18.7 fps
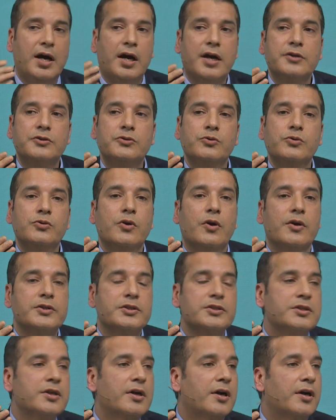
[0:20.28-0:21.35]
Our true North
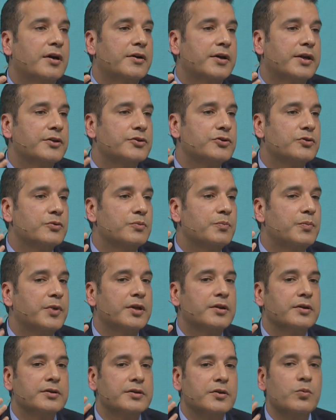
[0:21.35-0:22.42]
Star is to
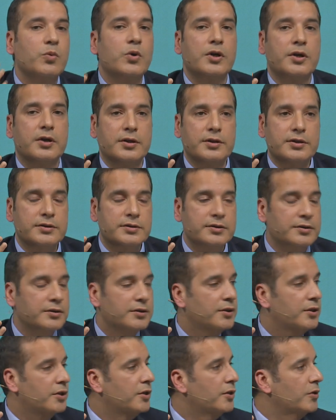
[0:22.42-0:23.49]
build a world
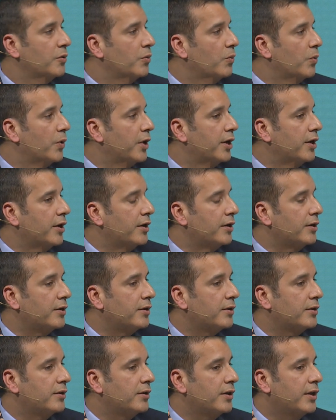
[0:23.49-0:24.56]
where
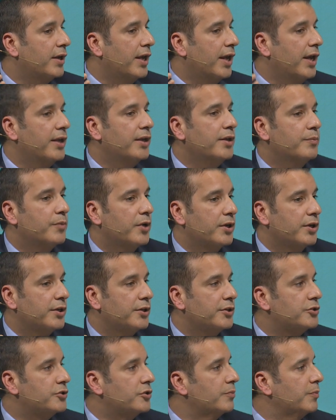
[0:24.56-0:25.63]

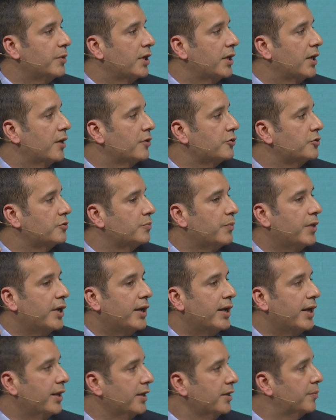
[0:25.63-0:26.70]
anybody should be allowed to pay
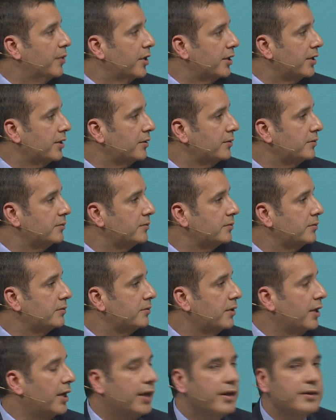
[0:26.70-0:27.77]
anybody
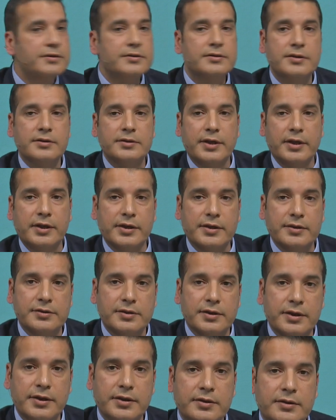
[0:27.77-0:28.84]

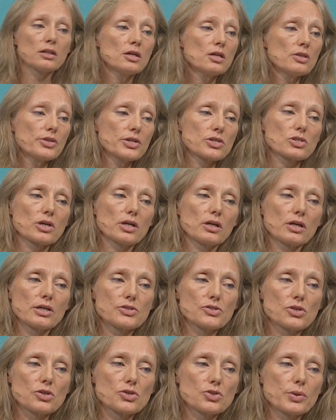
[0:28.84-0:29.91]
instantaneously. Things like
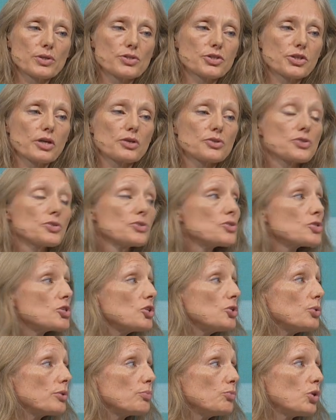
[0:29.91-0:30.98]
say
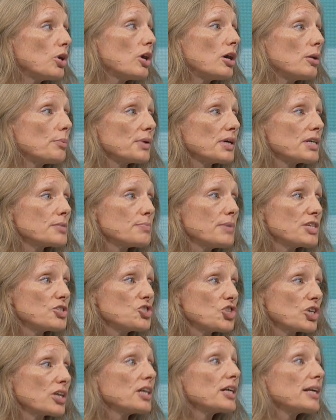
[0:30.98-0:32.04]
2082 with more harmonized
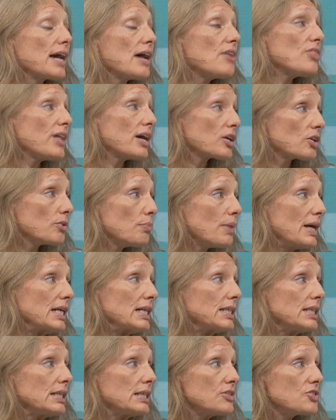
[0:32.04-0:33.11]
messaging, again, that can make
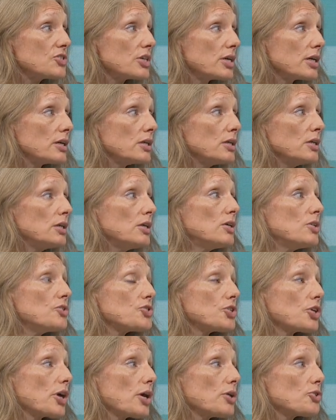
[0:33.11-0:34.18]
it easier
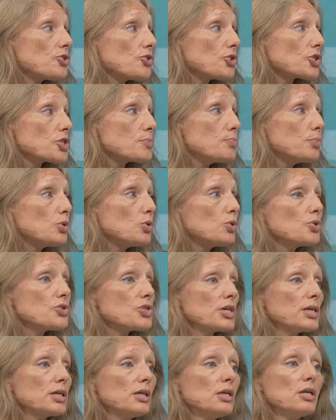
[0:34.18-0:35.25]
to go cross
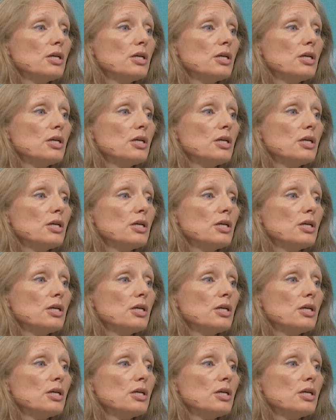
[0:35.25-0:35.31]
border.